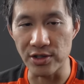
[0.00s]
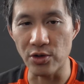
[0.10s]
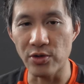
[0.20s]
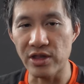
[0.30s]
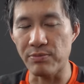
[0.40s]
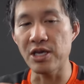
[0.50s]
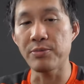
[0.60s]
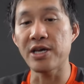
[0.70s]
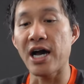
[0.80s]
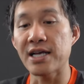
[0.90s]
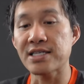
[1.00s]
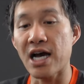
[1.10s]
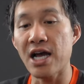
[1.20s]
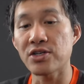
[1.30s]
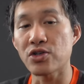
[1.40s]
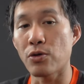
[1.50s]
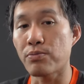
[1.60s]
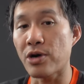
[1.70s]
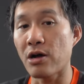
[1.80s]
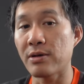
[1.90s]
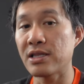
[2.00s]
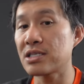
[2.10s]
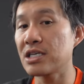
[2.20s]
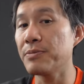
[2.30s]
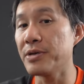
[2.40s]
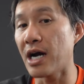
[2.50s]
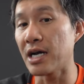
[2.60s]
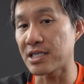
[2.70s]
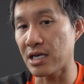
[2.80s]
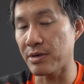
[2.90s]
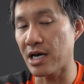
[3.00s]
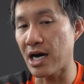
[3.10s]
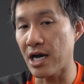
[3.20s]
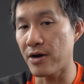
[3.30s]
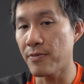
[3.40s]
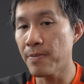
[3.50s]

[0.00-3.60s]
So the PPI is higher, so probably the CPI is going to be higher.